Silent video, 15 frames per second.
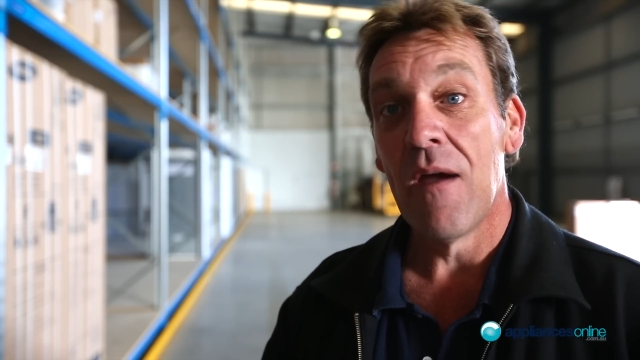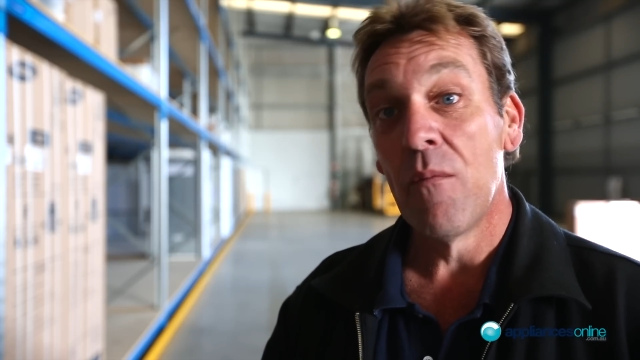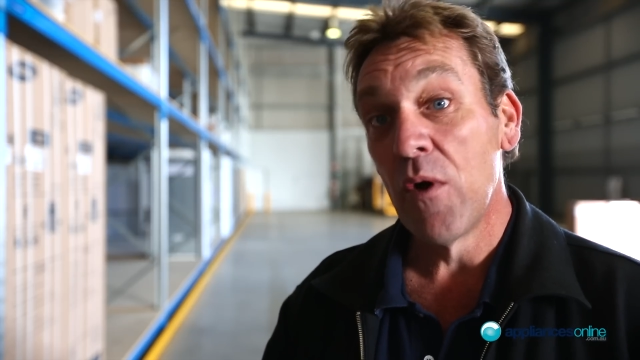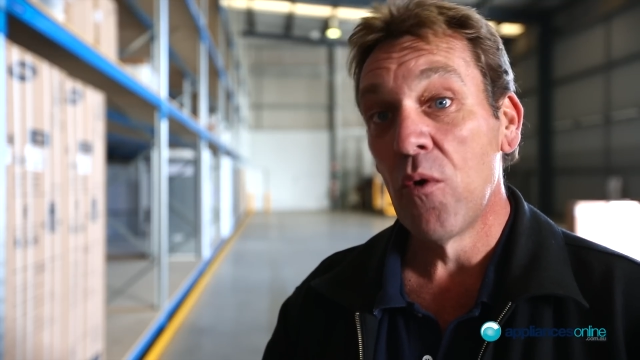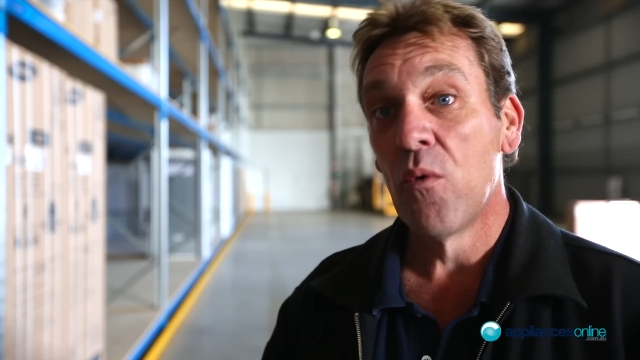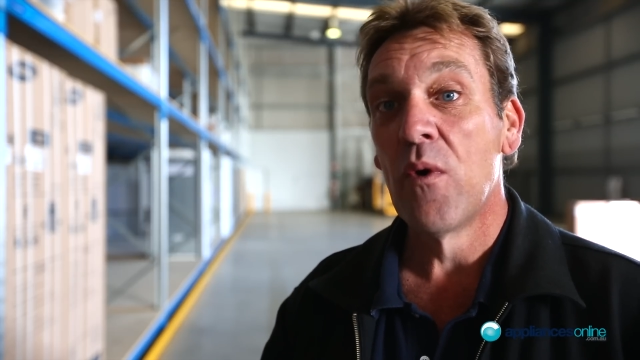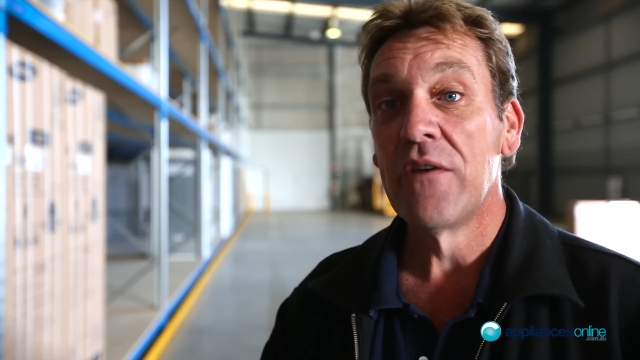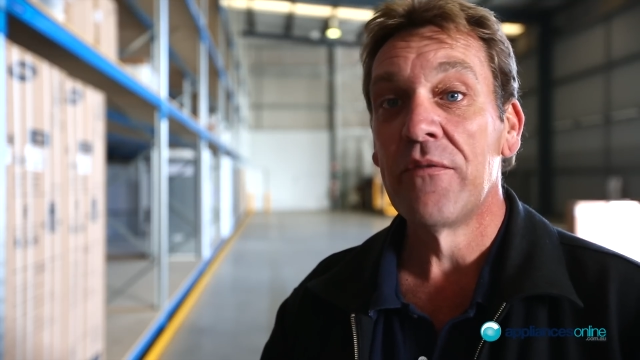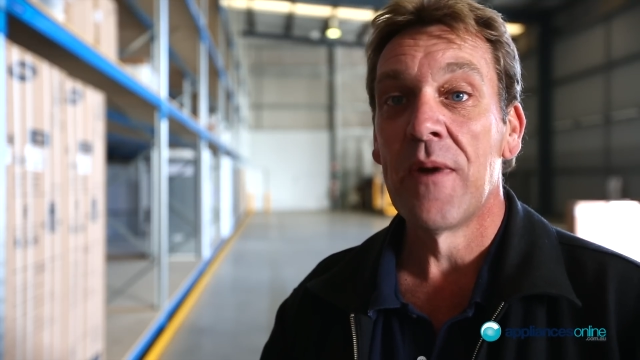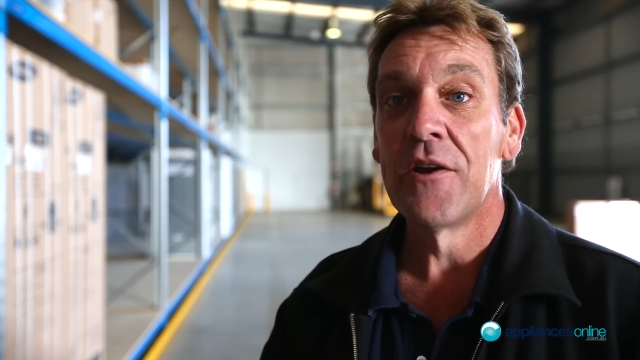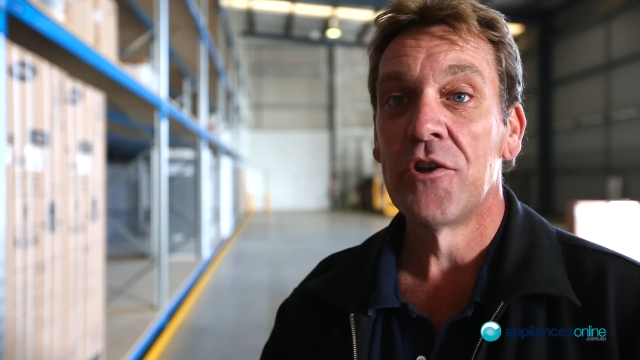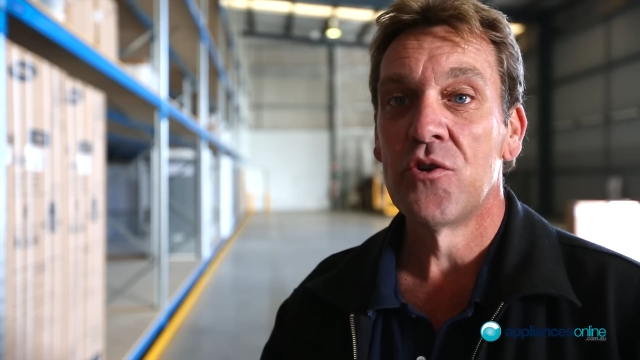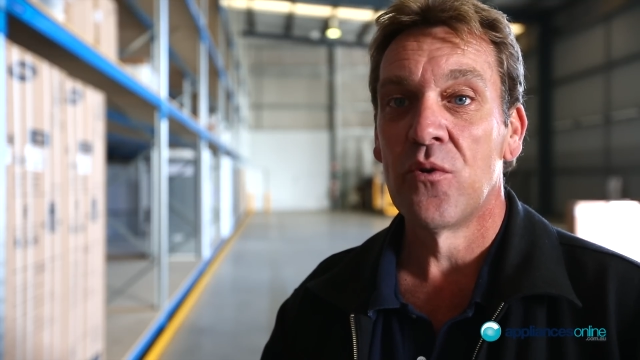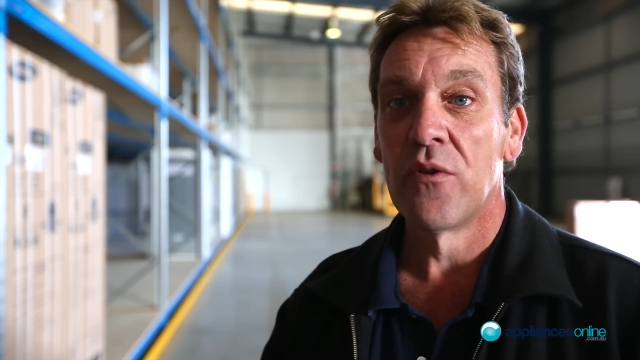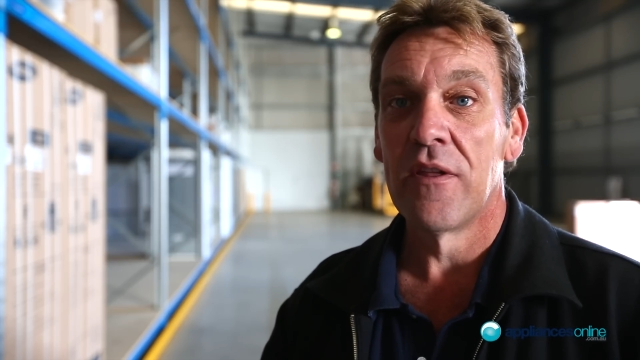and we always
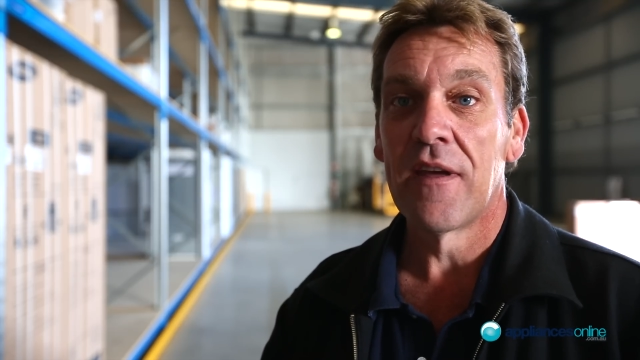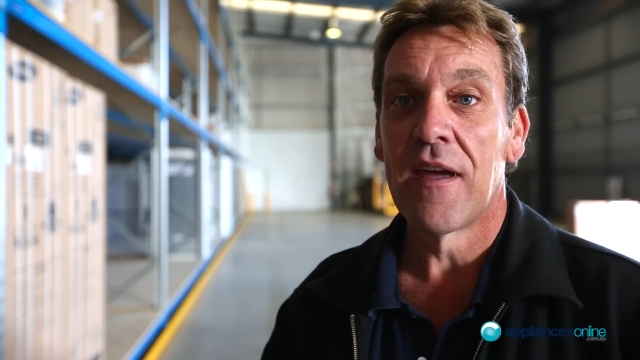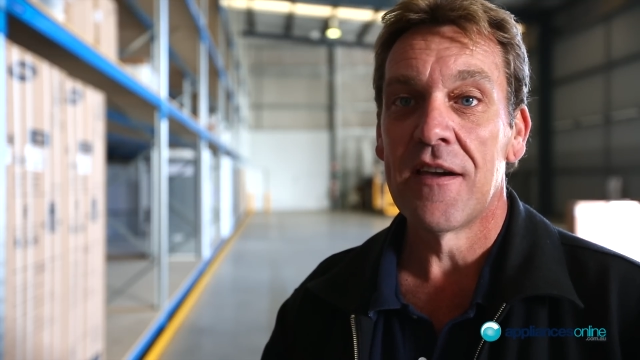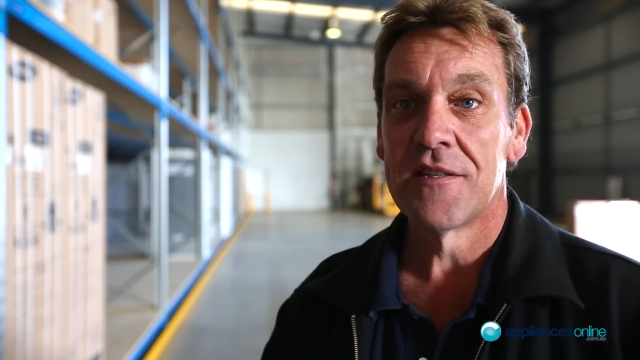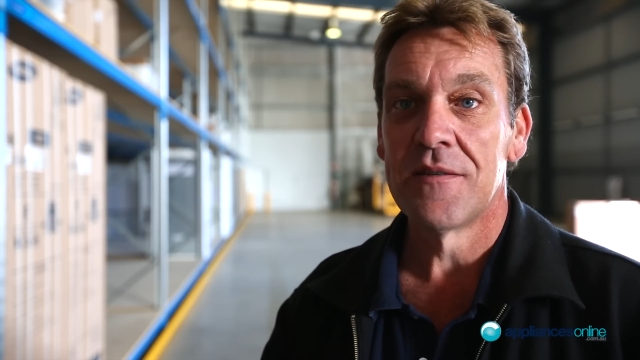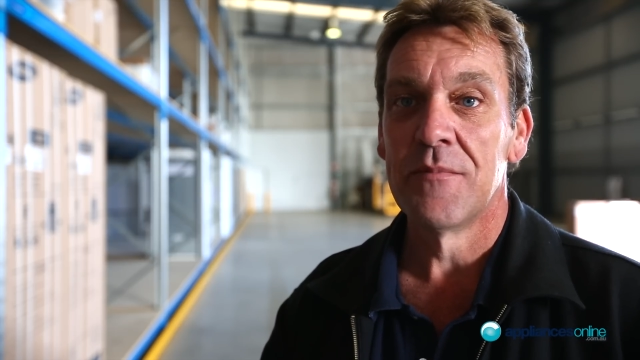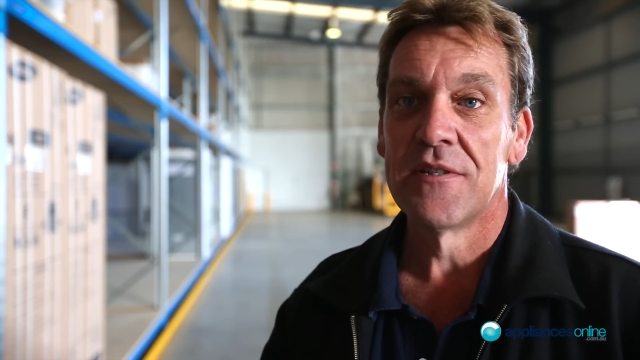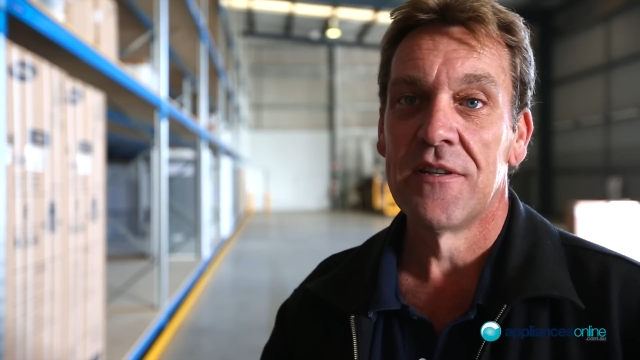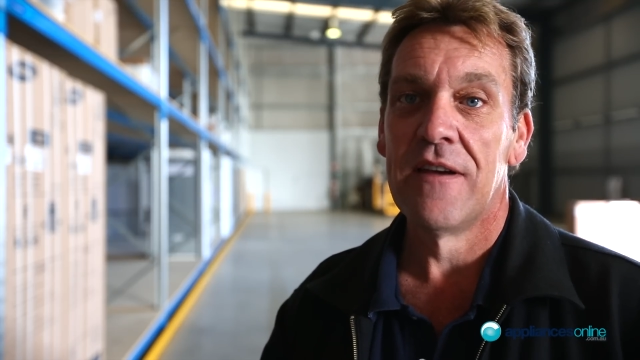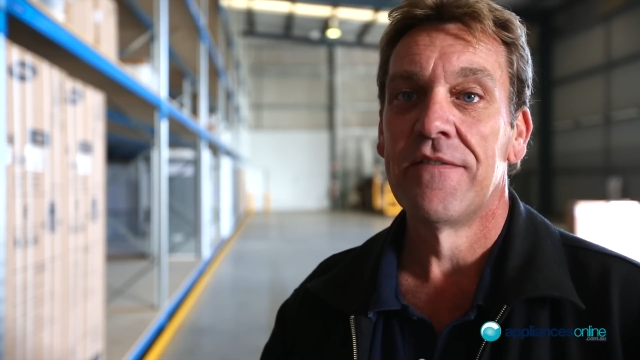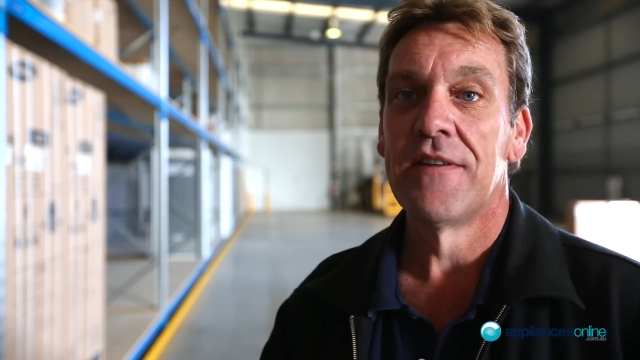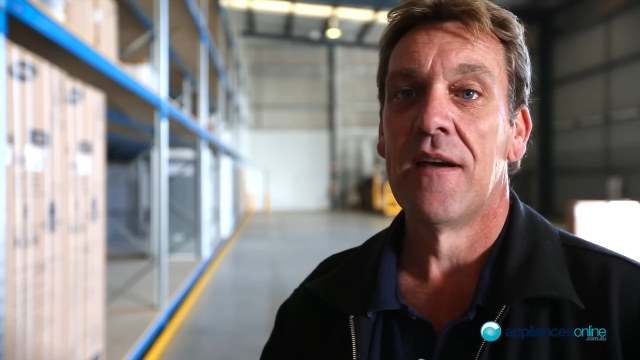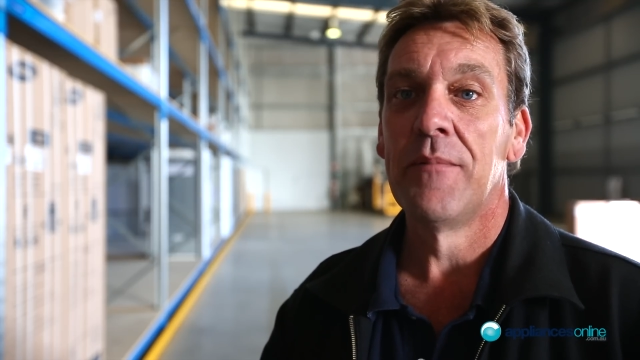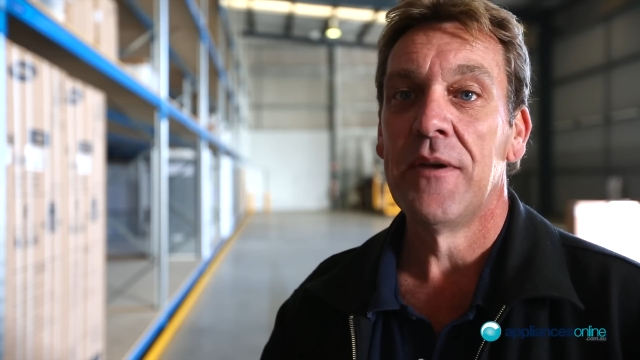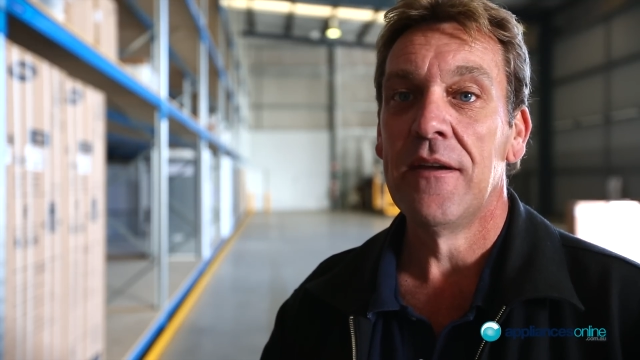make sure that the customer's
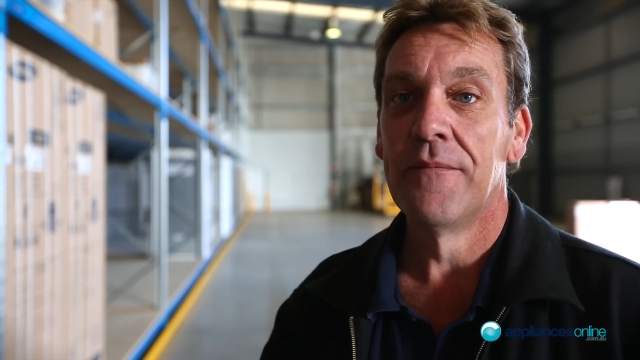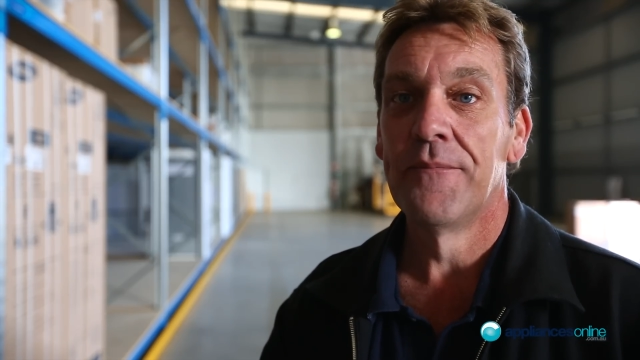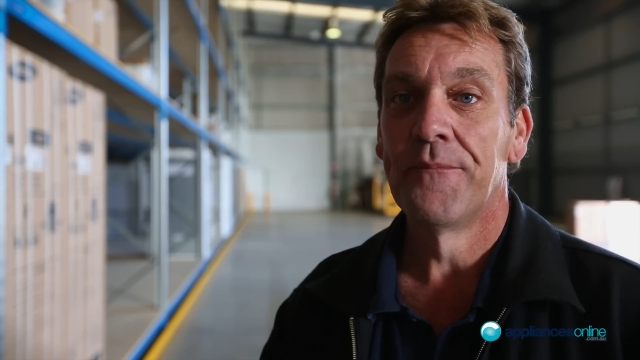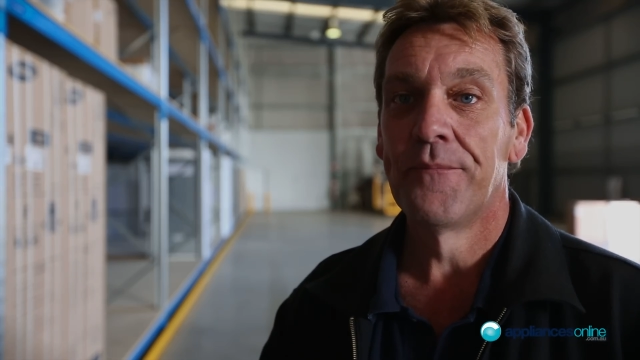left happy.